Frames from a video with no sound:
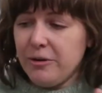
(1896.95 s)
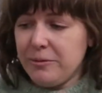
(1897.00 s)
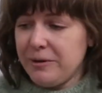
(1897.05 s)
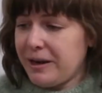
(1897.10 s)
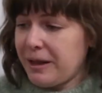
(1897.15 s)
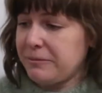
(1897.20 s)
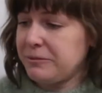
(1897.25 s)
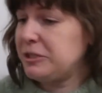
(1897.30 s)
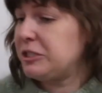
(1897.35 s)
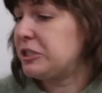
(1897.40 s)
but
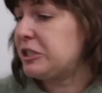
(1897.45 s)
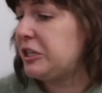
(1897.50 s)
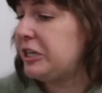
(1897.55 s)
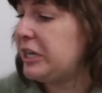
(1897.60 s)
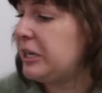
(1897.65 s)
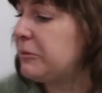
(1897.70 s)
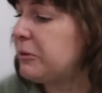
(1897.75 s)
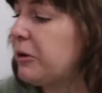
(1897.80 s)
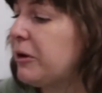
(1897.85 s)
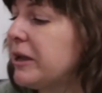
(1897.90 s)
I'm just going to
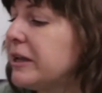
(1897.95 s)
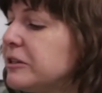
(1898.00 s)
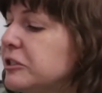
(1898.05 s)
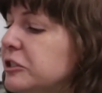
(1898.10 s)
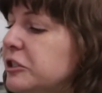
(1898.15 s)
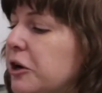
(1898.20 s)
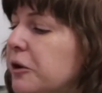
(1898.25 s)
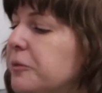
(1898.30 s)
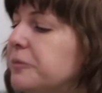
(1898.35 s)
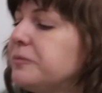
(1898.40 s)
keep going.
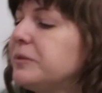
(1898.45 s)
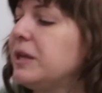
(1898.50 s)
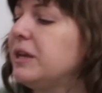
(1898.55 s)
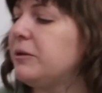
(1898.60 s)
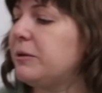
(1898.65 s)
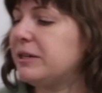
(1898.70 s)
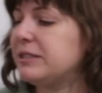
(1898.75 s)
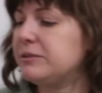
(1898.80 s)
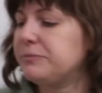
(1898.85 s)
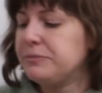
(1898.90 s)
So,
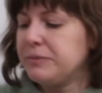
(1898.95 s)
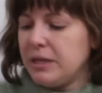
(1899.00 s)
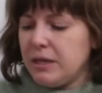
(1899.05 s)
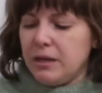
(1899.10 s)
anyways,